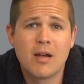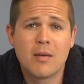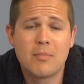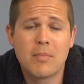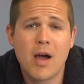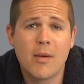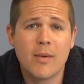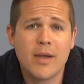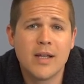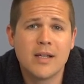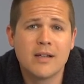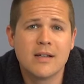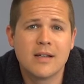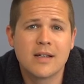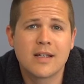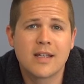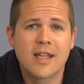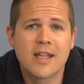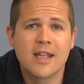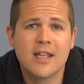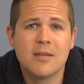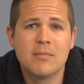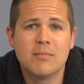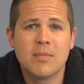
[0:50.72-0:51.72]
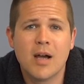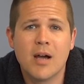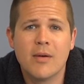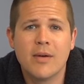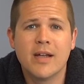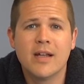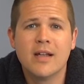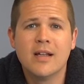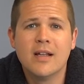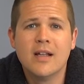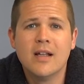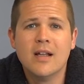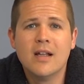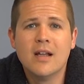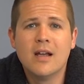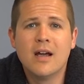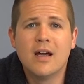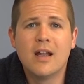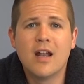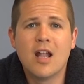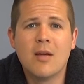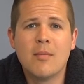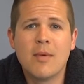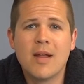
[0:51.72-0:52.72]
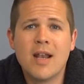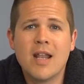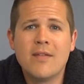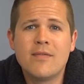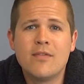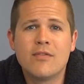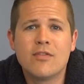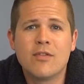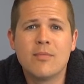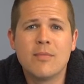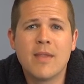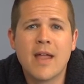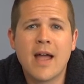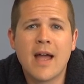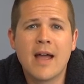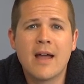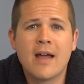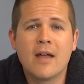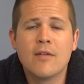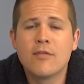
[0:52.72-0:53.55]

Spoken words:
poet, a gigging poet, and earn my living from that.